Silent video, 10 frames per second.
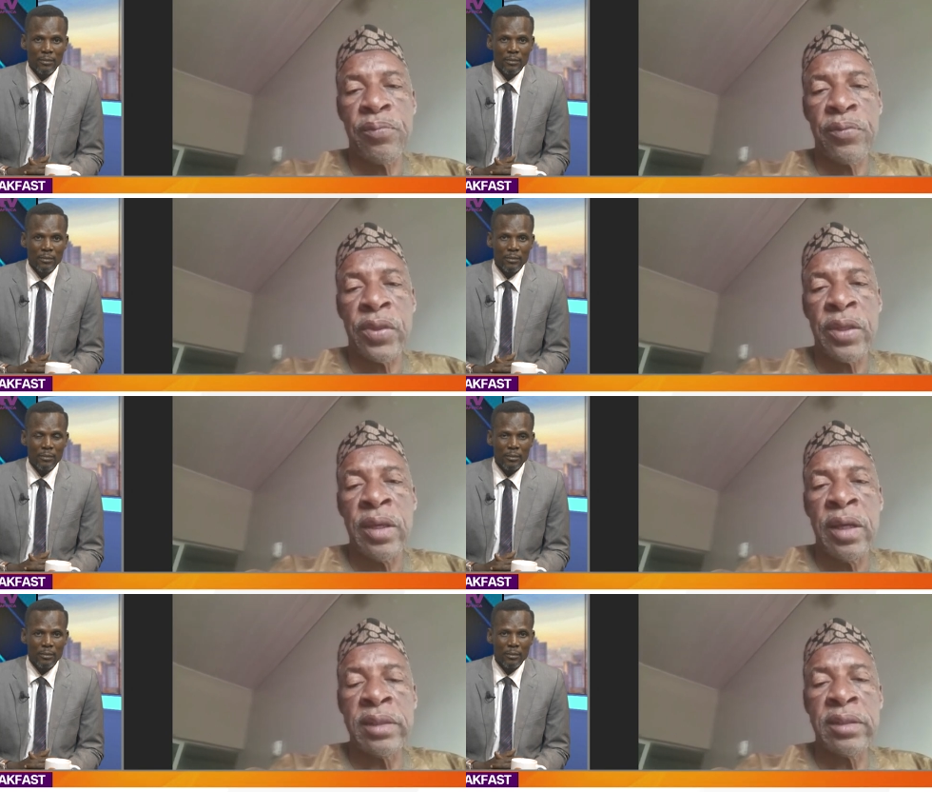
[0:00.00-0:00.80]
Speaker 1: I
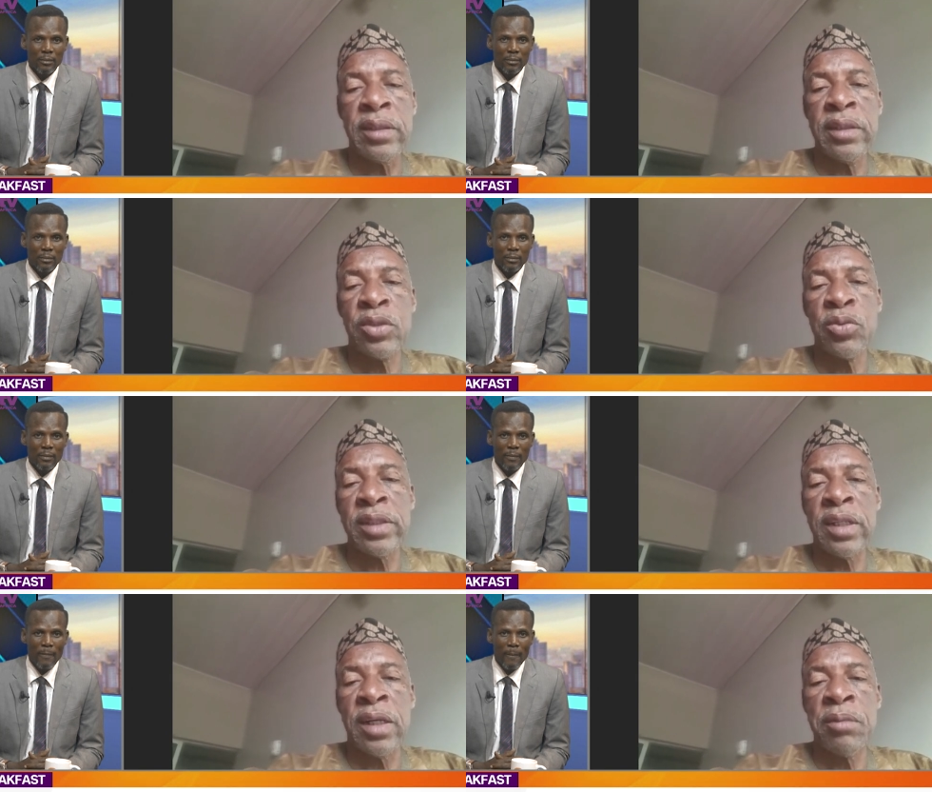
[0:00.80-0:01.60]
think his words
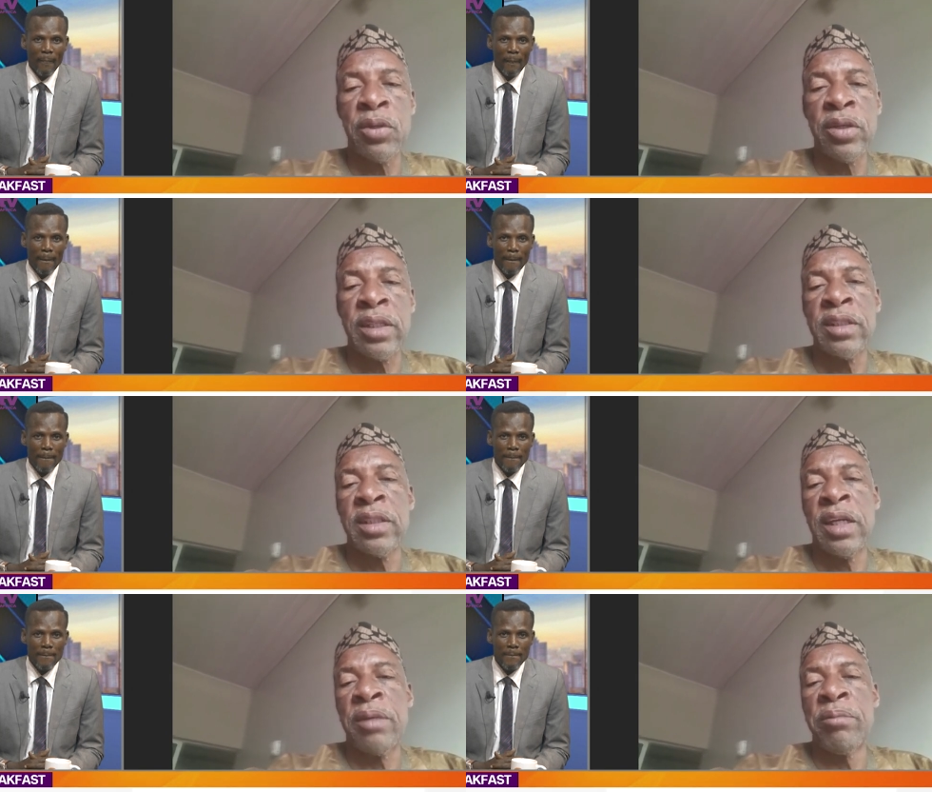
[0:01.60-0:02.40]
are more than
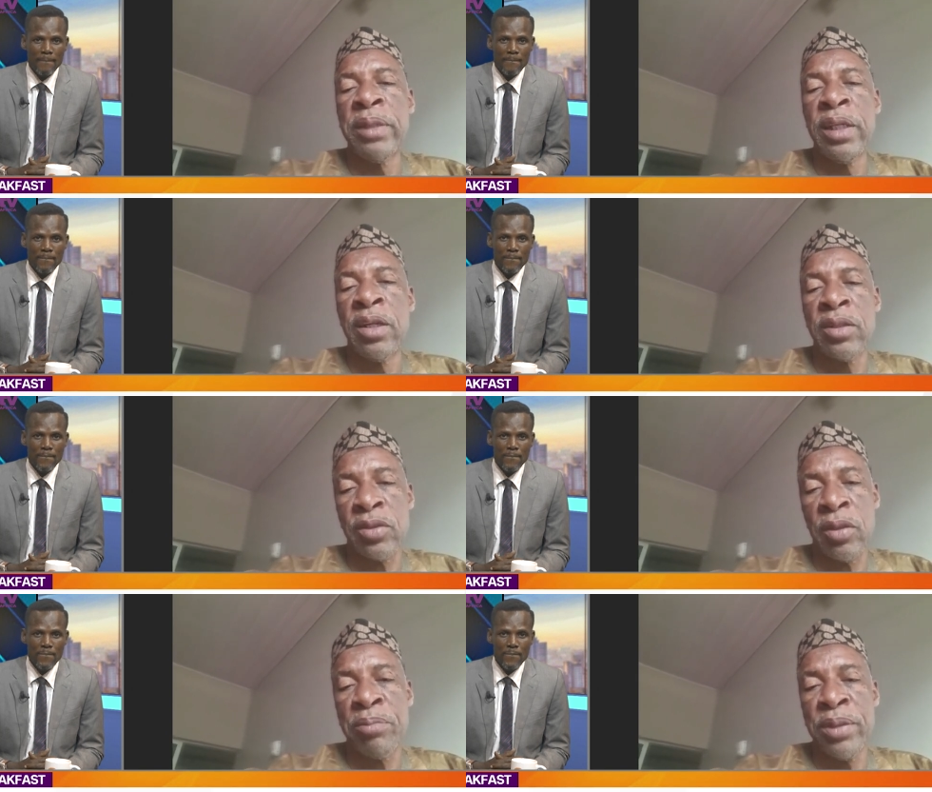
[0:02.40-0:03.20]
the millions
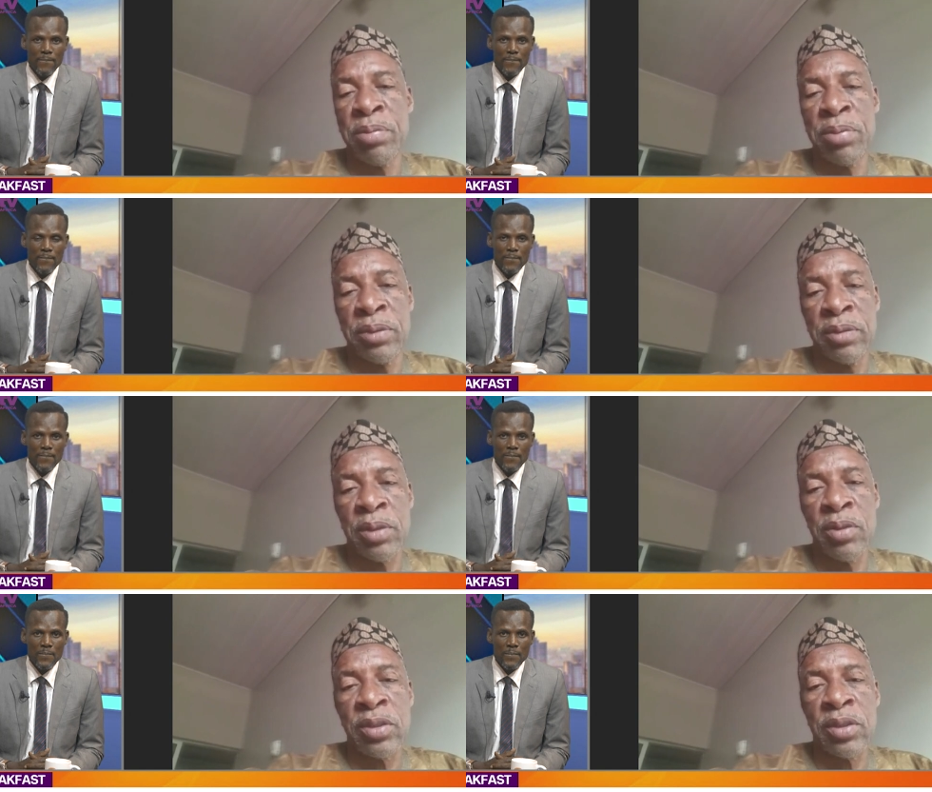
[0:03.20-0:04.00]
of people
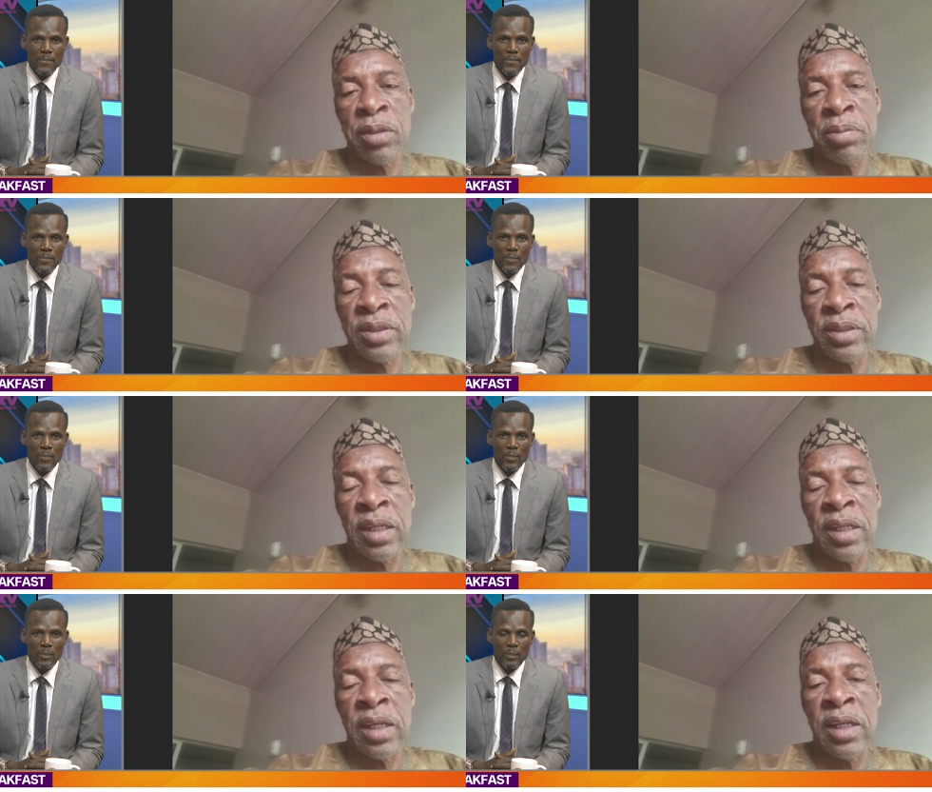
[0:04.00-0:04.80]
because of his
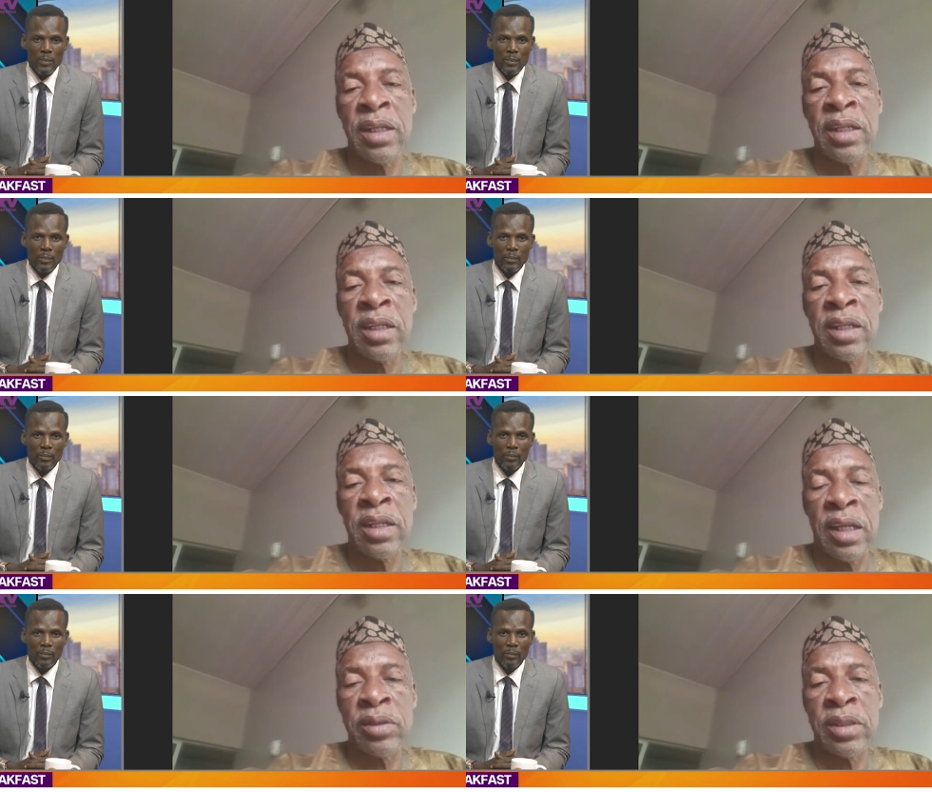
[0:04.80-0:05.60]

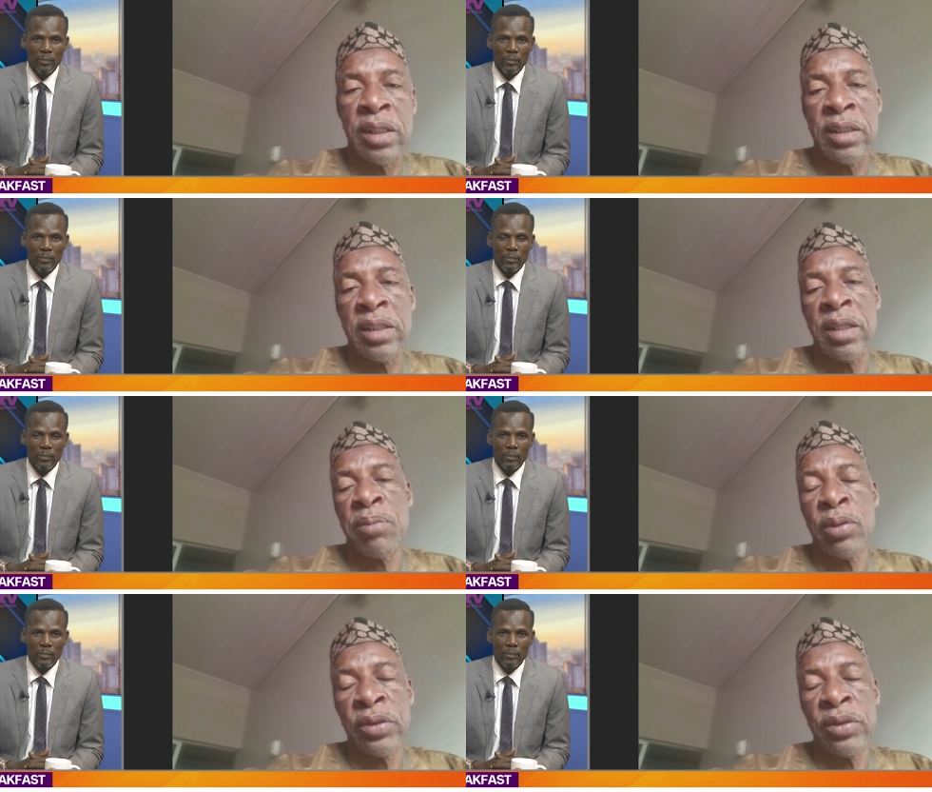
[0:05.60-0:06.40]
clout and
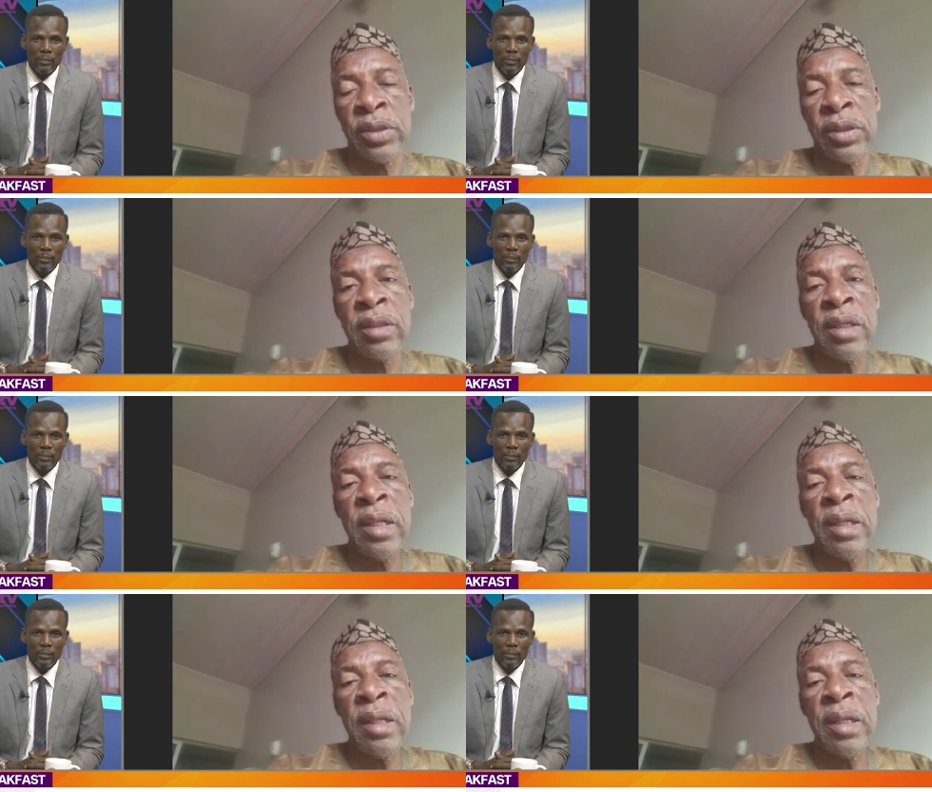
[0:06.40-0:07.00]
position.